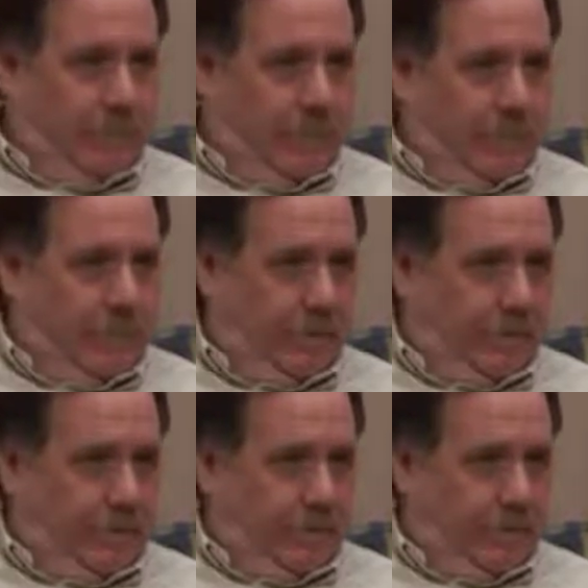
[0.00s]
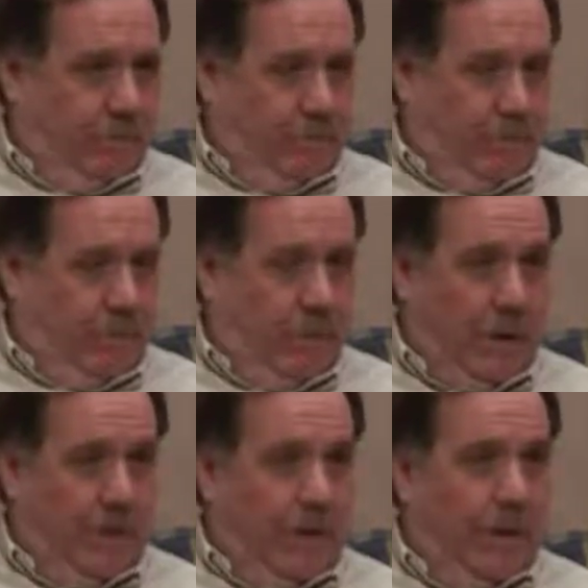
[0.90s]
I mean, just throw
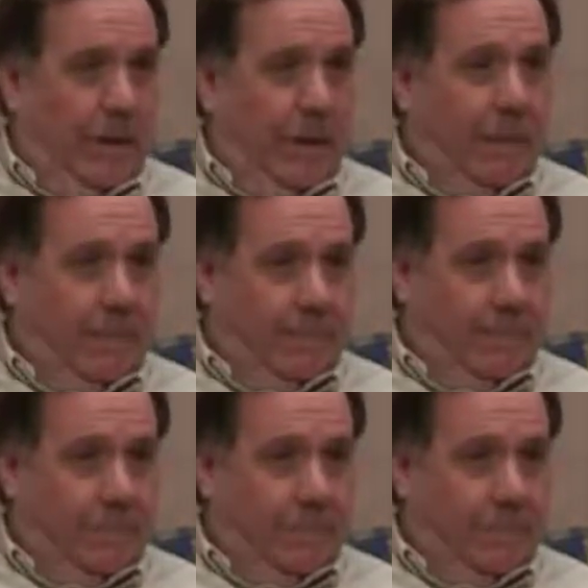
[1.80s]
everything out,